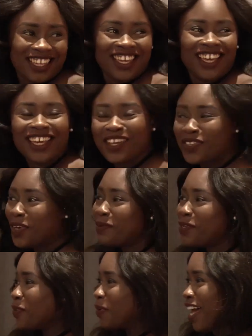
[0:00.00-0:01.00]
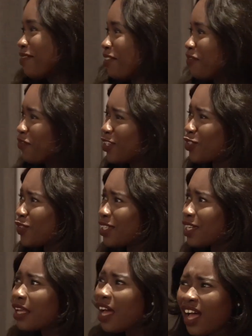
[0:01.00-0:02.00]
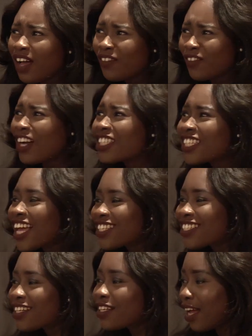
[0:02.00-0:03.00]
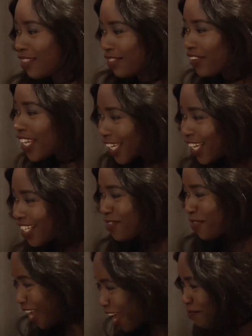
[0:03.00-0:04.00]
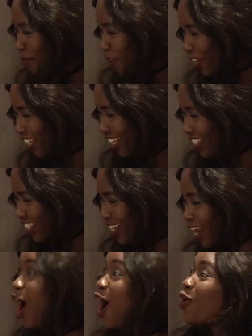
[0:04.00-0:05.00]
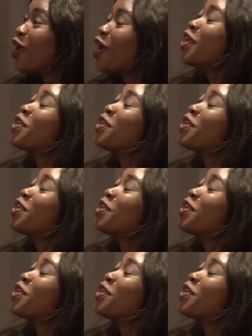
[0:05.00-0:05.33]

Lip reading: like, he told me, you want to have the free shooting? I was like, ah, what's that? He said, 3 kids? You want to have more kids? I said, oh,